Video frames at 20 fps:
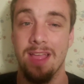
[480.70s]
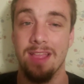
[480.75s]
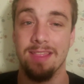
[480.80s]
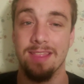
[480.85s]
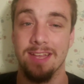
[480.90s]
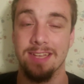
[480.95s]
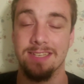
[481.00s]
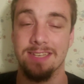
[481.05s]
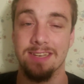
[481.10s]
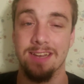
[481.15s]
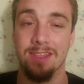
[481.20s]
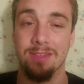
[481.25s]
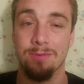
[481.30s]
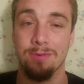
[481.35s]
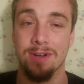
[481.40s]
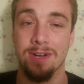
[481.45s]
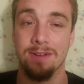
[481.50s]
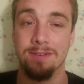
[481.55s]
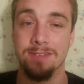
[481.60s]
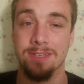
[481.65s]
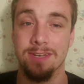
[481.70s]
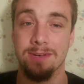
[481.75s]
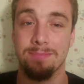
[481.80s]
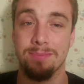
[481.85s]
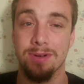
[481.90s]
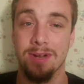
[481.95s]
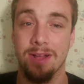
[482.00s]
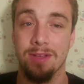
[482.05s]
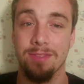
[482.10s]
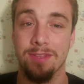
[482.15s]
that's another one I was going to
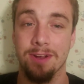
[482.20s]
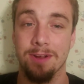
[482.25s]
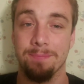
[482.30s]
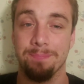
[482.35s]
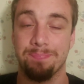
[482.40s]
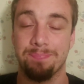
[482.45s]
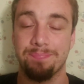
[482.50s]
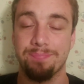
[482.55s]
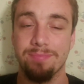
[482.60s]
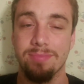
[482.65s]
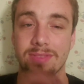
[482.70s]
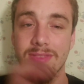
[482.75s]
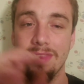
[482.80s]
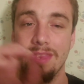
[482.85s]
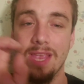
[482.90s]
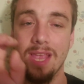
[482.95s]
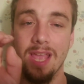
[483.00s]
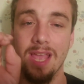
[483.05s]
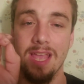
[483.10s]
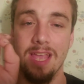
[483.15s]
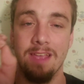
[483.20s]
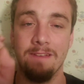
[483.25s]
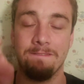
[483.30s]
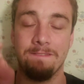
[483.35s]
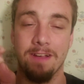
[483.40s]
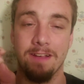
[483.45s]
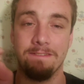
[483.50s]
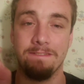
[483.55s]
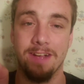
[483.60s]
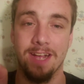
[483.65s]
put out there.
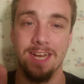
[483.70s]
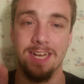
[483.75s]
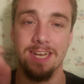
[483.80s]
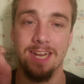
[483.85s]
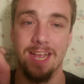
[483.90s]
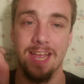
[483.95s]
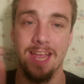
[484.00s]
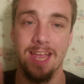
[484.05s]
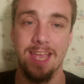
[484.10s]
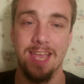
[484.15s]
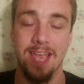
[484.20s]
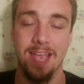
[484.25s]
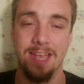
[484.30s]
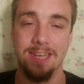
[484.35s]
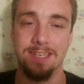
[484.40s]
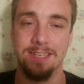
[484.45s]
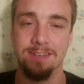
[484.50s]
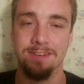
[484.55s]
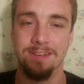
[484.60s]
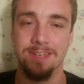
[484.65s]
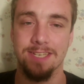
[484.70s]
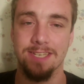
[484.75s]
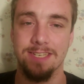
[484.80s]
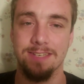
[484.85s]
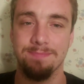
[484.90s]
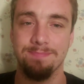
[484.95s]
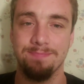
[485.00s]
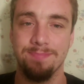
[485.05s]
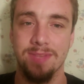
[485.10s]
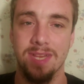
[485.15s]
If I find a
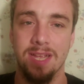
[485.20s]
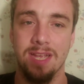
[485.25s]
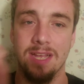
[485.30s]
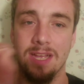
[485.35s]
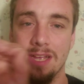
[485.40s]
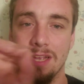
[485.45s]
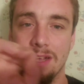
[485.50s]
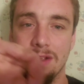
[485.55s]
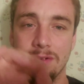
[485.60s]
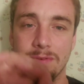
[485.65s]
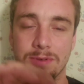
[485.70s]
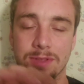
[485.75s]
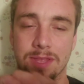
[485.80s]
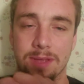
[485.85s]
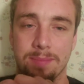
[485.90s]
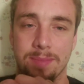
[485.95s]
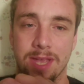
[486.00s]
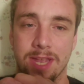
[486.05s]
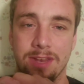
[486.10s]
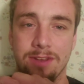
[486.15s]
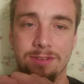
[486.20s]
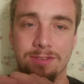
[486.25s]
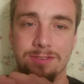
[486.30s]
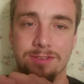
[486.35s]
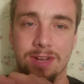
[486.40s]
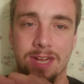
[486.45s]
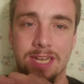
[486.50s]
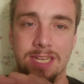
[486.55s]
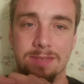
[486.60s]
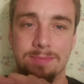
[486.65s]
K-Series with a manual
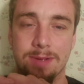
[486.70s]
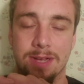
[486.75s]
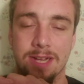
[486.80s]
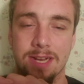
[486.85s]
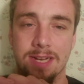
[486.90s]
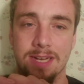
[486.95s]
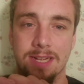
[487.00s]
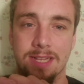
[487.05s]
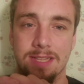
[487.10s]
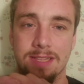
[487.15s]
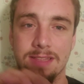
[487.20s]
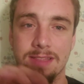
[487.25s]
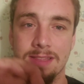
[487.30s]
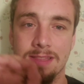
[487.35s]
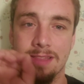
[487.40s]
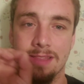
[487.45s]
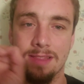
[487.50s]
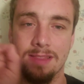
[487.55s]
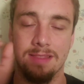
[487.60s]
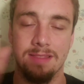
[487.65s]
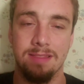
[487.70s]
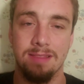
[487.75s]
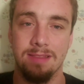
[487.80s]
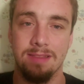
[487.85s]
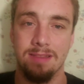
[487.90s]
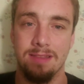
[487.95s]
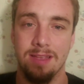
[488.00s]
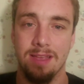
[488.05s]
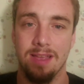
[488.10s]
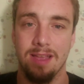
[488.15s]
trans behind it,
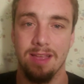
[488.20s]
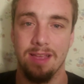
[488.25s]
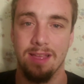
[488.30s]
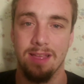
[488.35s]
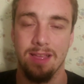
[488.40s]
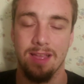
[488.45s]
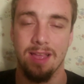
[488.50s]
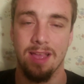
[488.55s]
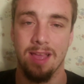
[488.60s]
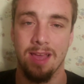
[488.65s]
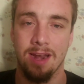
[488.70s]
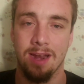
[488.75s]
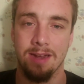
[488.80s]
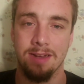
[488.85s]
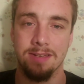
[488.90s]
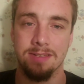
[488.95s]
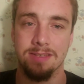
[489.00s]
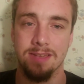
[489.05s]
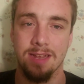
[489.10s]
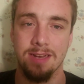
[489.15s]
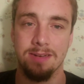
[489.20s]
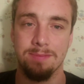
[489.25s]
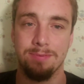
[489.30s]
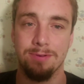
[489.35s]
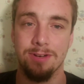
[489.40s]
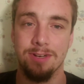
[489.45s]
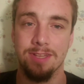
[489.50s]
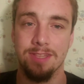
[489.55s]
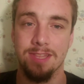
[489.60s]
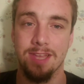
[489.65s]
and I decide to
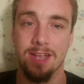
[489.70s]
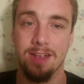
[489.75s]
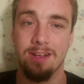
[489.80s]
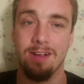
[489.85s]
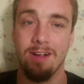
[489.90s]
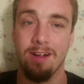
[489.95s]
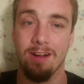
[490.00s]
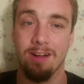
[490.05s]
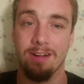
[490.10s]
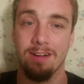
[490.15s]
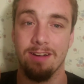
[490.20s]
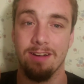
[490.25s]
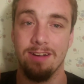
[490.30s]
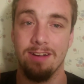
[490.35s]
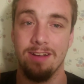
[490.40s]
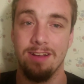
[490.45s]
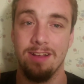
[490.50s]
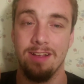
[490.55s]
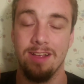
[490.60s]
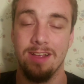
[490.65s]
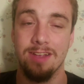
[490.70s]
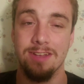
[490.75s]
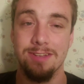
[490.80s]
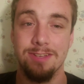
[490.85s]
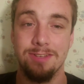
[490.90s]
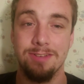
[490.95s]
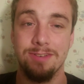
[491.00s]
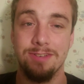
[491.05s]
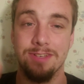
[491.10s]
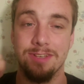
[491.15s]
put it in that car,
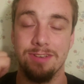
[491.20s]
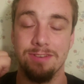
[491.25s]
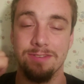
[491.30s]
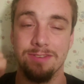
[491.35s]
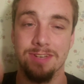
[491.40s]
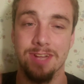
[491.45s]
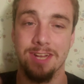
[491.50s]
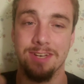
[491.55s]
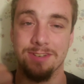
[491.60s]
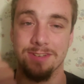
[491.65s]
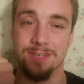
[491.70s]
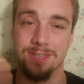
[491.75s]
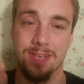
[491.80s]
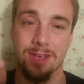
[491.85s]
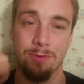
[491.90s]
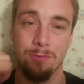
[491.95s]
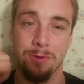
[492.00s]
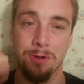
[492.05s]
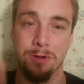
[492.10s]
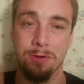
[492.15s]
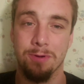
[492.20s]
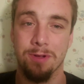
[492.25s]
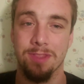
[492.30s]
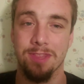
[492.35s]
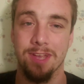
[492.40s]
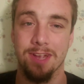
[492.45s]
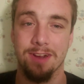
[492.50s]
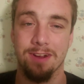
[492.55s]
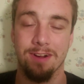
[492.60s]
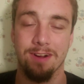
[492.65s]
Suzi-Q's nitrous kit will go on
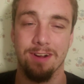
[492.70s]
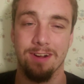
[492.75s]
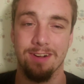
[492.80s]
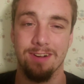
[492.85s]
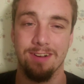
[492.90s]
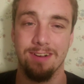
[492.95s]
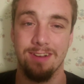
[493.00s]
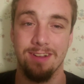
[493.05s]
that car.